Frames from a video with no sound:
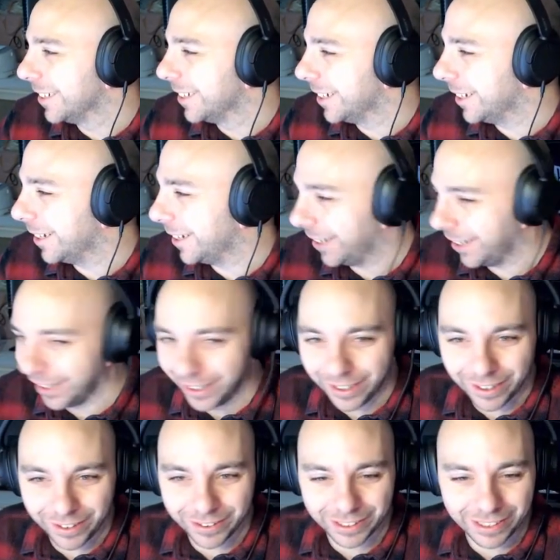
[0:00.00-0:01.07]

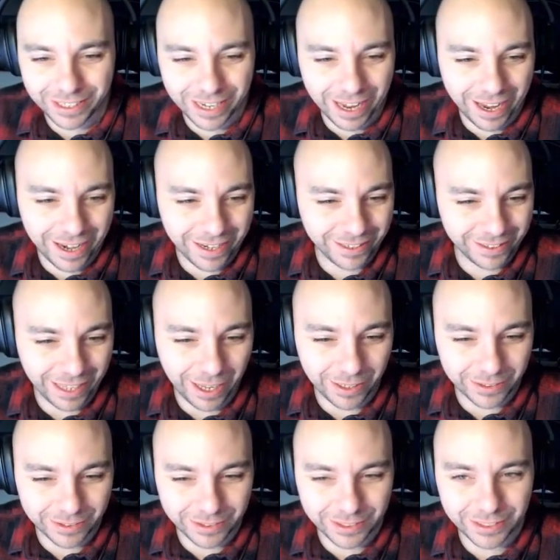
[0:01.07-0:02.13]
Uh, okay,
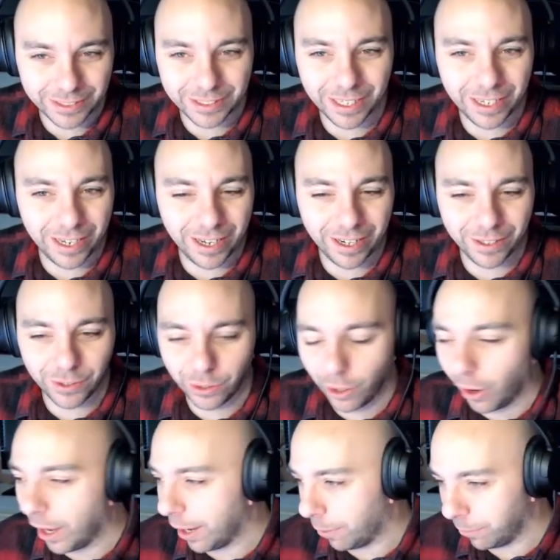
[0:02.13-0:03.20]
that's uh,
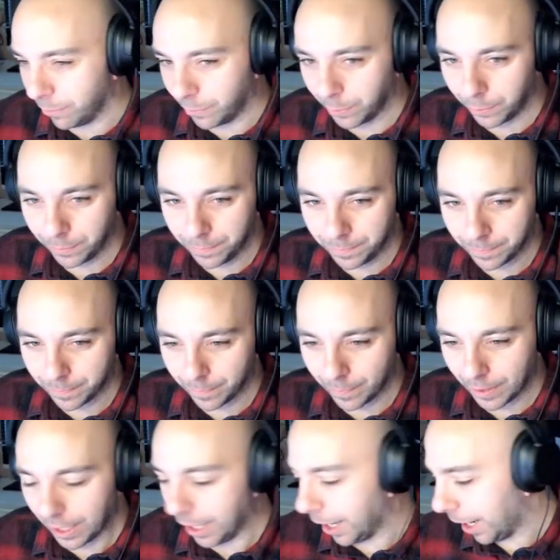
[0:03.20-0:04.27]
not helpful.
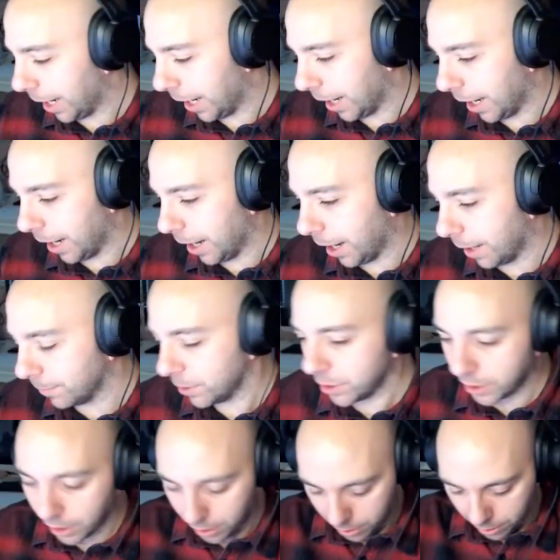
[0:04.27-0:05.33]
Uh, I'm just
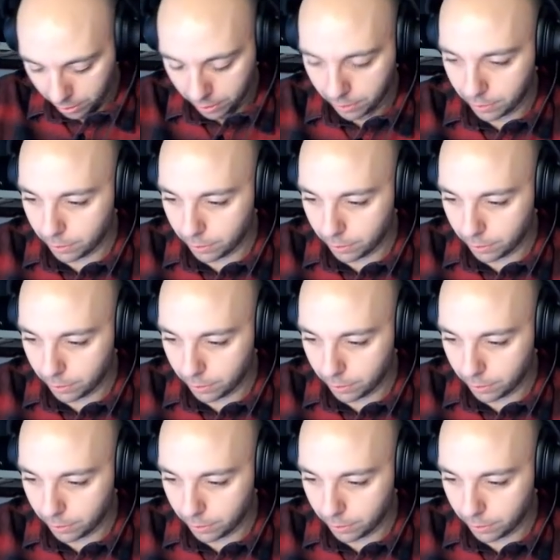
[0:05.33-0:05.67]
going to